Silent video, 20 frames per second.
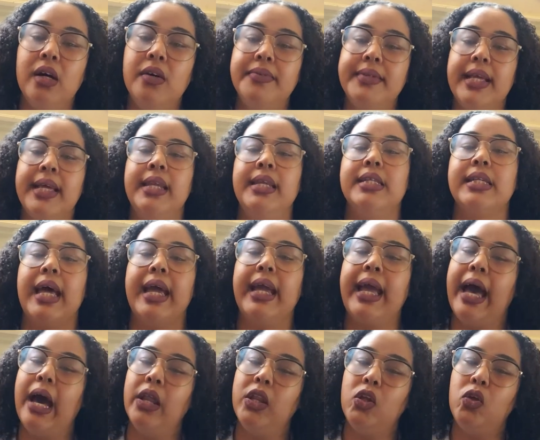and it's like, how
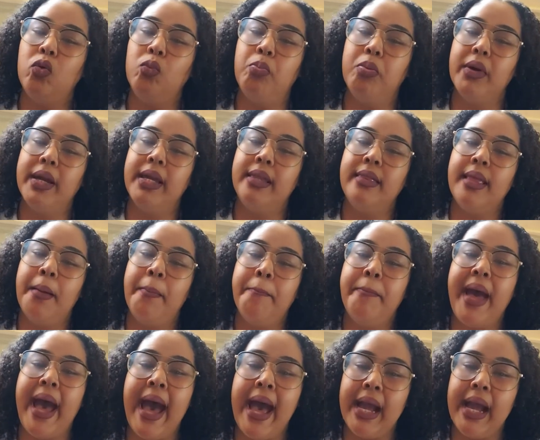do you bring them back?